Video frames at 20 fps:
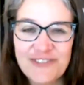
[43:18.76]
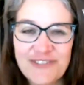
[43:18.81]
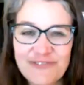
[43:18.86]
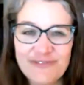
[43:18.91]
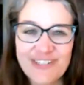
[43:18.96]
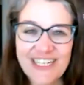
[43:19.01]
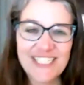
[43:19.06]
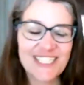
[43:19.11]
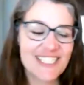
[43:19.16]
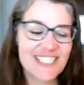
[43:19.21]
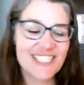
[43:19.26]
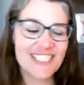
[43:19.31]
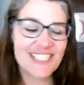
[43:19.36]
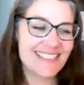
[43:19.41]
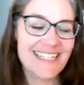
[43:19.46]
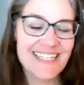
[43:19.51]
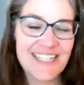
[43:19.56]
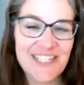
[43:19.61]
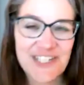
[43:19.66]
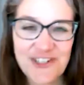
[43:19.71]
a rich
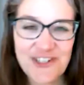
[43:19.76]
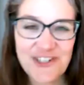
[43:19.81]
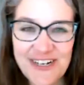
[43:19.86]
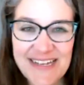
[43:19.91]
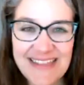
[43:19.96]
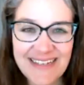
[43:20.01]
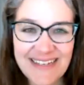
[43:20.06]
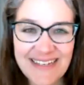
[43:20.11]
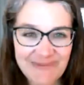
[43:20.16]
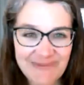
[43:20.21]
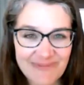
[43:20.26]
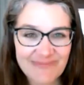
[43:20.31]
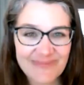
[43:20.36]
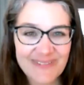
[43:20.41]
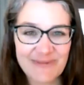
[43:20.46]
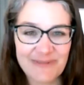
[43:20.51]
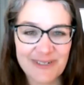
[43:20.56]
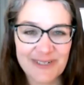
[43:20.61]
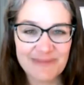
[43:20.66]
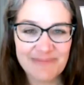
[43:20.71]
history that
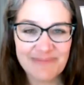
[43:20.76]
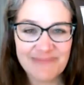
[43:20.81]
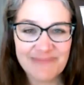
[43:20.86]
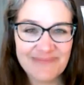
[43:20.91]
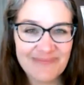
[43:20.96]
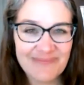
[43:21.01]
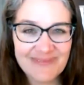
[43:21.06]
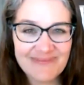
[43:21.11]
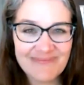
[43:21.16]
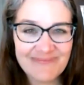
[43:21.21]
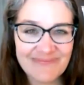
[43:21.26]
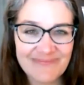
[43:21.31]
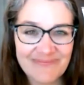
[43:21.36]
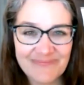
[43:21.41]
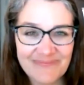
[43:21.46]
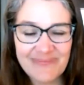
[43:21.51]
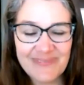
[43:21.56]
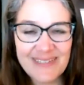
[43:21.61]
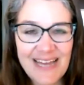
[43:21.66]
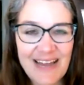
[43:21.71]
that we're
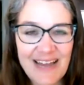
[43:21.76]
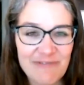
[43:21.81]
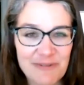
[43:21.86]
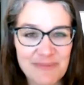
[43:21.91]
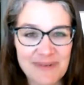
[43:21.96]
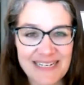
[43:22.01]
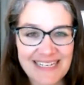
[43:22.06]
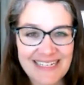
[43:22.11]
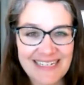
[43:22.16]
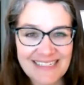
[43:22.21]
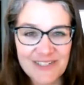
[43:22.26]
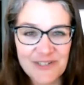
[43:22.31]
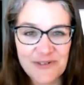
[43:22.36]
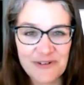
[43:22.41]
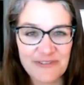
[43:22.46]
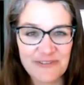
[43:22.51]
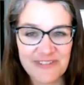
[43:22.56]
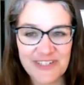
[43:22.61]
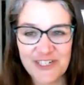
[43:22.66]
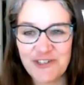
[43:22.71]
everybody can
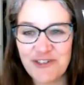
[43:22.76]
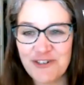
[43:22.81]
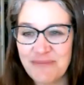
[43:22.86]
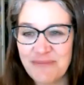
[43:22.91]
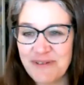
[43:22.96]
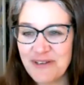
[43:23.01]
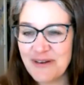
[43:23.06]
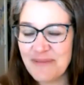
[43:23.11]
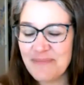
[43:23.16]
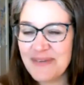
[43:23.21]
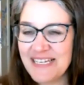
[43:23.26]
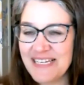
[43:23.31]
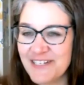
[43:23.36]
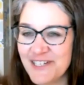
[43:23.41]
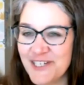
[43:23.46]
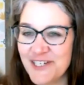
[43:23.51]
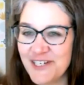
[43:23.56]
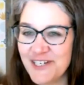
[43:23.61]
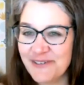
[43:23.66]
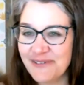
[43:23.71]
sort of contribute a
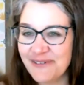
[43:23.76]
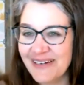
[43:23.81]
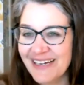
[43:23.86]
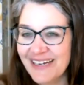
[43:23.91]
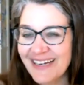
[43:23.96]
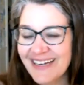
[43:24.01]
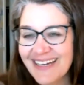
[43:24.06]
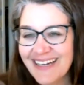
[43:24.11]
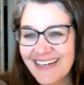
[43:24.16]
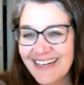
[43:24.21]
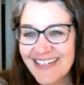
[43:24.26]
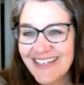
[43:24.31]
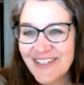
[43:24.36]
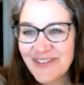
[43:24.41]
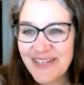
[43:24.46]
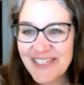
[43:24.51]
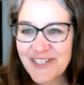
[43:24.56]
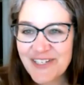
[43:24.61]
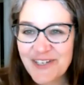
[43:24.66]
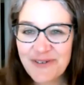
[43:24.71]
piece to.
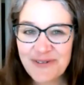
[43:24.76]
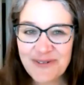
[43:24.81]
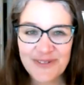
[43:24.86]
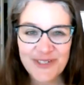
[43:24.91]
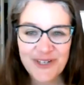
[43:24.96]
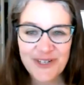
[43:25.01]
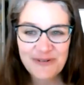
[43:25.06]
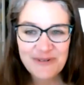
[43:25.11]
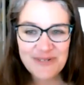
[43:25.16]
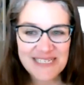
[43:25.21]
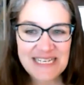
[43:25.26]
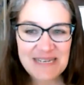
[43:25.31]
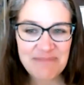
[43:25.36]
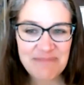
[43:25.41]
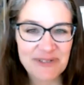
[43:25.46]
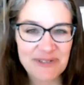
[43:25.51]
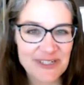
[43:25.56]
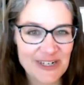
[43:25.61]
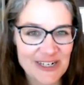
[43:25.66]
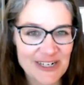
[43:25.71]
So let's go go
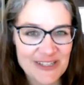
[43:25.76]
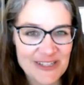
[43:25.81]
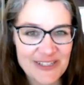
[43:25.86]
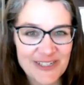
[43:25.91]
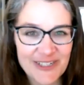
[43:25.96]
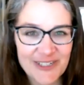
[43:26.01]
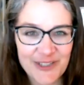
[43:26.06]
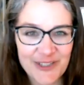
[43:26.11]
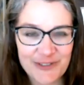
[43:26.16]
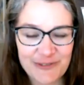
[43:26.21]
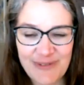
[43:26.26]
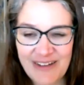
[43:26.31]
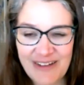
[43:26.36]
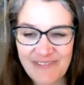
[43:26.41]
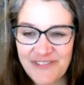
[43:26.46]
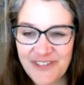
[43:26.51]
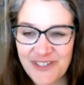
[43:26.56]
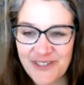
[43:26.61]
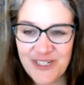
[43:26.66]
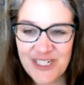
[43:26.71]
deeper on the the
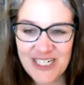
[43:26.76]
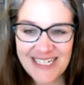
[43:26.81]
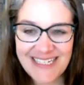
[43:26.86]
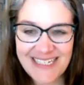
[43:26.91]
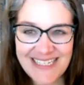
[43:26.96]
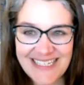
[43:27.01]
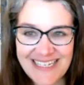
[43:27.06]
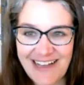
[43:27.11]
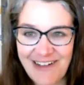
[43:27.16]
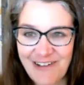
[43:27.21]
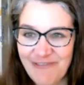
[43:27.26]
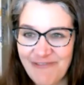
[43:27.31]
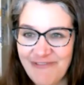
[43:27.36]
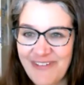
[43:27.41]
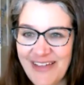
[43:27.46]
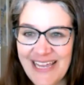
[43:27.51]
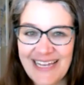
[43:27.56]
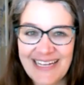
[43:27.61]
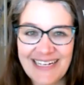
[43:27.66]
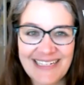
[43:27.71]
refuge
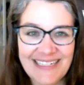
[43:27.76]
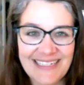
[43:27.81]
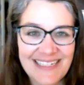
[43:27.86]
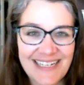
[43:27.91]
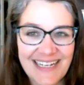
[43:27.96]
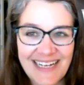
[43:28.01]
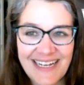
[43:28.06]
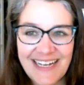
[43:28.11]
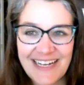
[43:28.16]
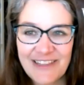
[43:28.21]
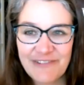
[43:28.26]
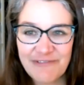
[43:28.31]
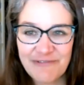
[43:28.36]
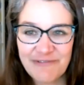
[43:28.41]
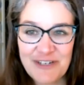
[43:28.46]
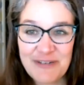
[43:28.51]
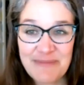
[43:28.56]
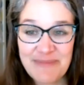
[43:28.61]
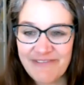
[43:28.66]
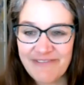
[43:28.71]
itself and the
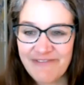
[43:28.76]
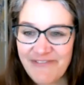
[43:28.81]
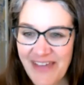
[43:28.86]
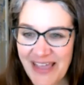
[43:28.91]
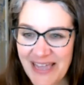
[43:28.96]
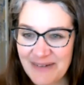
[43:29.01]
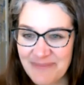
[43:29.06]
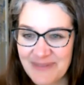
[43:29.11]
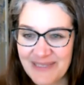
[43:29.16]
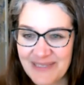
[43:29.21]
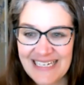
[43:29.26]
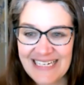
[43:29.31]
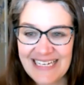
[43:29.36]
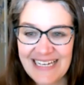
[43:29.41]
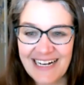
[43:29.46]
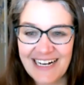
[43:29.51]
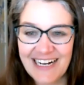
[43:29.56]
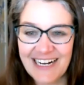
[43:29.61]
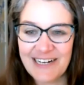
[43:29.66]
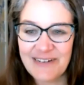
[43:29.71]
Freeman
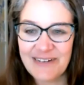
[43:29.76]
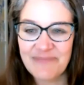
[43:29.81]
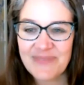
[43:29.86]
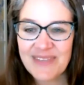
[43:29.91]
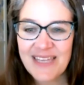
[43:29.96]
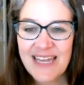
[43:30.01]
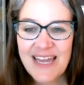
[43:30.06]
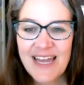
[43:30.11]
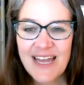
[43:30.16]
family. Um,